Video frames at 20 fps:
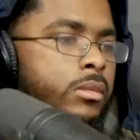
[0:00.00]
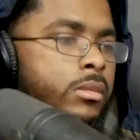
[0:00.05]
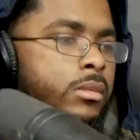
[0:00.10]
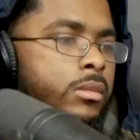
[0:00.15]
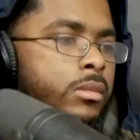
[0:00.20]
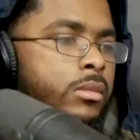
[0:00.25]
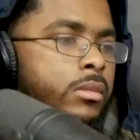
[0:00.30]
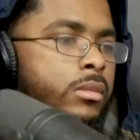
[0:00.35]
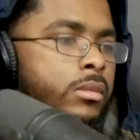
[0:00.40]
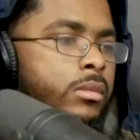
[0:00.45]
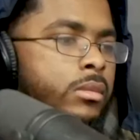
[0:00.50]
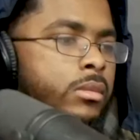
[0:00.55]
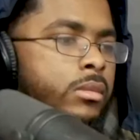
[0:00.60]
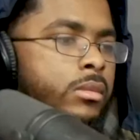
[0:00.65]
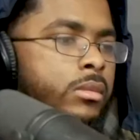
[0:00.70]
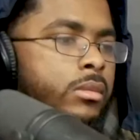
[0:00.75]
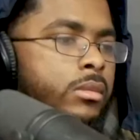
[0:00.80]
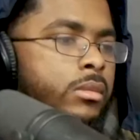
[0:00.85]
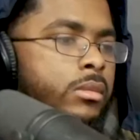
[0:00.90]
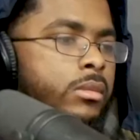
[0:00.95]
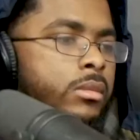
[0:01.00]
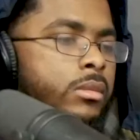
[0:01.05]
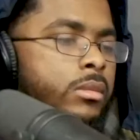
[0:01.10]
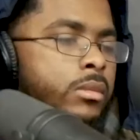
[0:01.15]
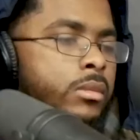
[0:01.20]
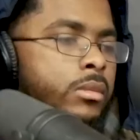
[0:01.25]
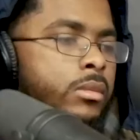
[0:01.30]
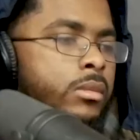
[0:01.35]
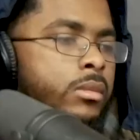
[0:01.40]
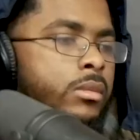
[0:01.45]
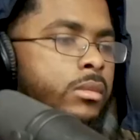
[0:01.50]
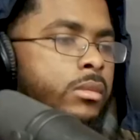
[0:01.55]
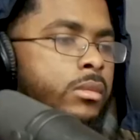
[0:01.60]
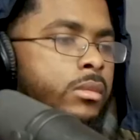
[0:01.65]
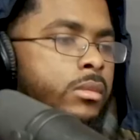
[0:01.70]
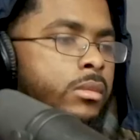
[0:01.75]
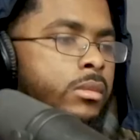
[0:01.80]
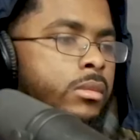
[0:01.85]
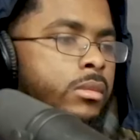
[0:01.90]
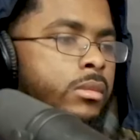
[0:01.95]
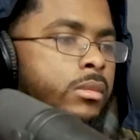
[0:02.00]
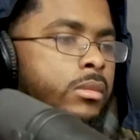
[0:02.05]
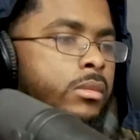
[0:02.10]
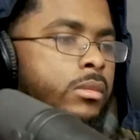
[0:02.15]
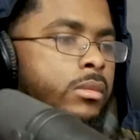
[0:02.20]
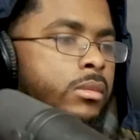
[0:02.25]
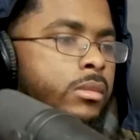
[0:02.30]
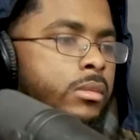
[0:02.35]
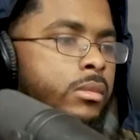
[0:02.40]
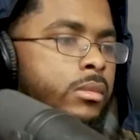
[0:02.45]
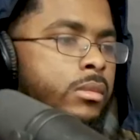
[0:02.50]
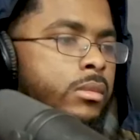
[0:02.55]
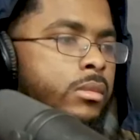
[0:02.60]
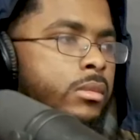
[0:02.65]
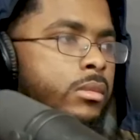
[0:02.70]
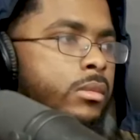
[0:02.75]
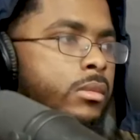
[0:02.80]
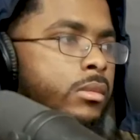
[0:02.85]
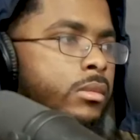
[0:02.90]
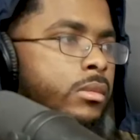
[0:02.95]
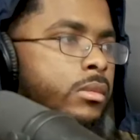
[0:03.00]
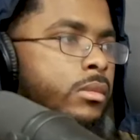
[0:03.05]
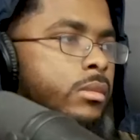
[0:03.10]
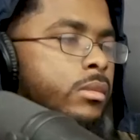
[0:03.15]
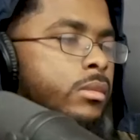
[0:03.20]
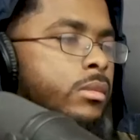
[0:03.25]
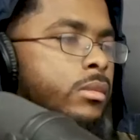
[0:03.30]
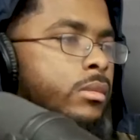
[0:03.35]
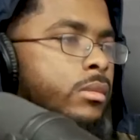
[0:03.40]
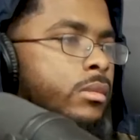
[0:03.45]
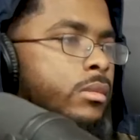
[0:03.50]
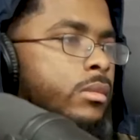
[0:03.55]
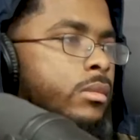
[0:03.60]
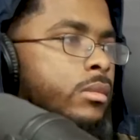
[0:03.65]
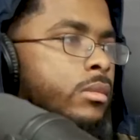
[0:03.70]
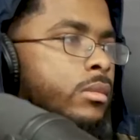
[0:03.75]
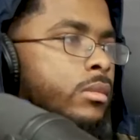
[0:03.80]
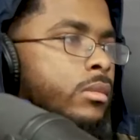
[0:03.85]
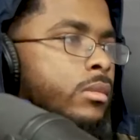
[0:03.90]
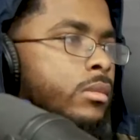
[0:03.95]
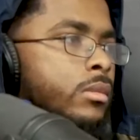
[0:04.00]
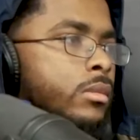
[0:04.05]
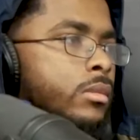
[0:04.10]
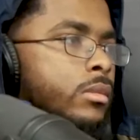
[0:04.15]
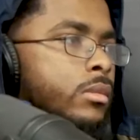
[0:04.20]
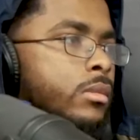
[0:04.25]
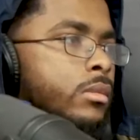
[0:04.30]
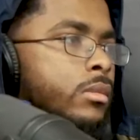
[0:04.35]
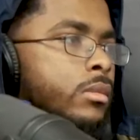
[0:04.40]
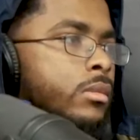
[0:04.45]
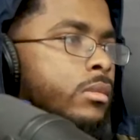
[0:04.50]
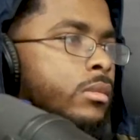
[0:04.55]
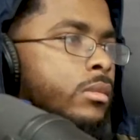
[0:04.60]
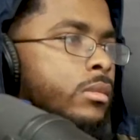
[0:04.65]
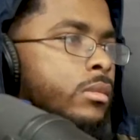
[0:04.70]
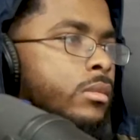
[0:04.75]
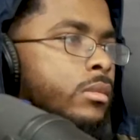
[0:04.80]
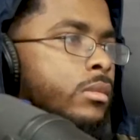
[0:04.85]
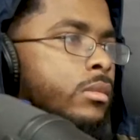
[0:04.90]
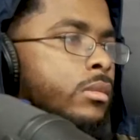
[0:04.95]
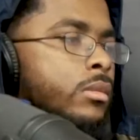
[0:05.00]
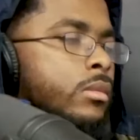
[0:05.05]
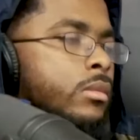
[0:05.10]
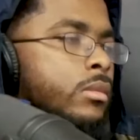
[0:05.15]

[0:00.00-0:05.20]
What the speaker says: No words are spoken by the person on screen.